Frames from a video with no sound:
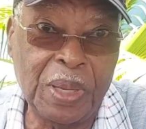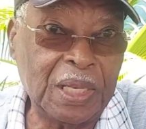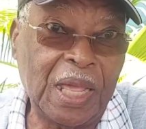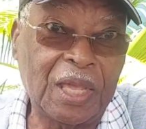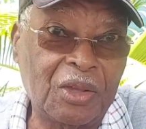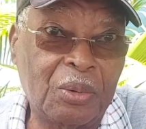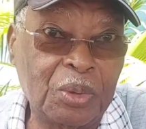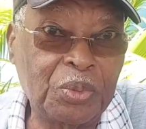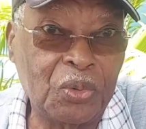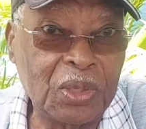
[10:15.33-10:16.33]
bathe like you're in
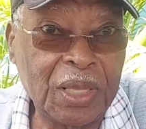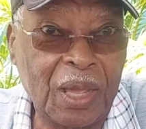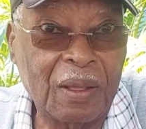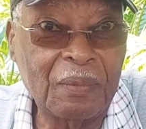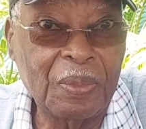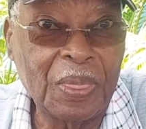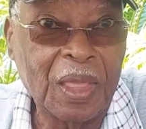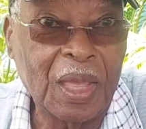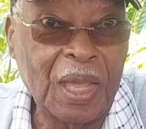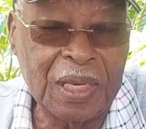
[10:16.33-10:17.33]
a pool. Yeah.
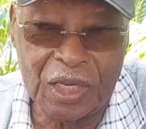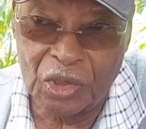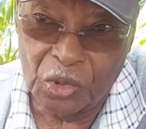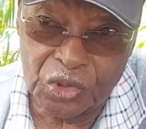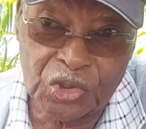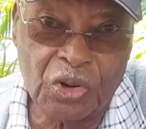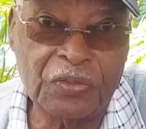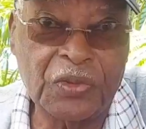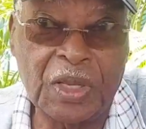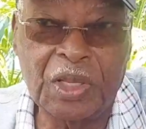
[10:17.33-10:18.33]
And then you go
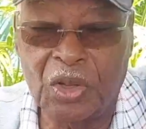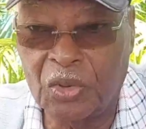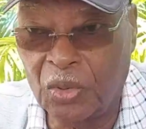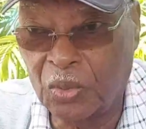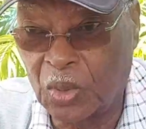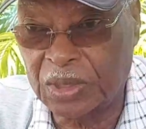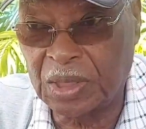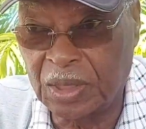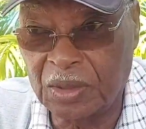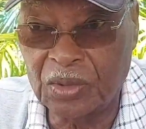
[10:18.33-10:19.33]
surfing, you go
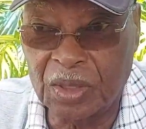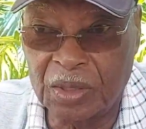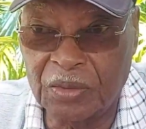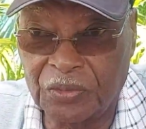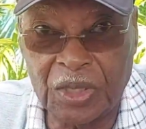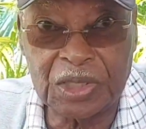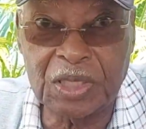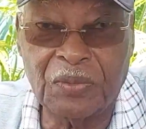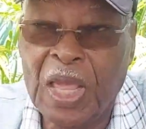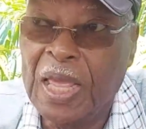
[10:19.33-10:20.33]
watching the different
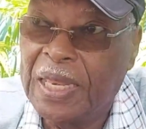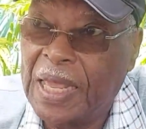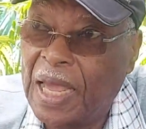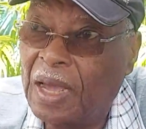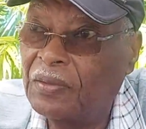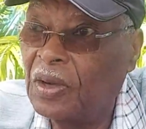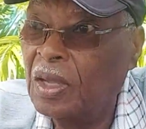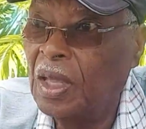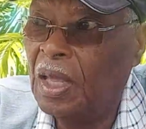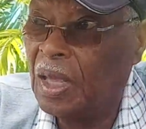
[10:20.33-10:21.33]
ships. They
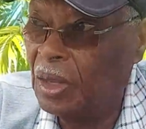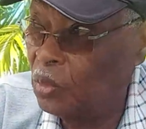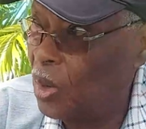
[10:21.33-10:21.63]
have in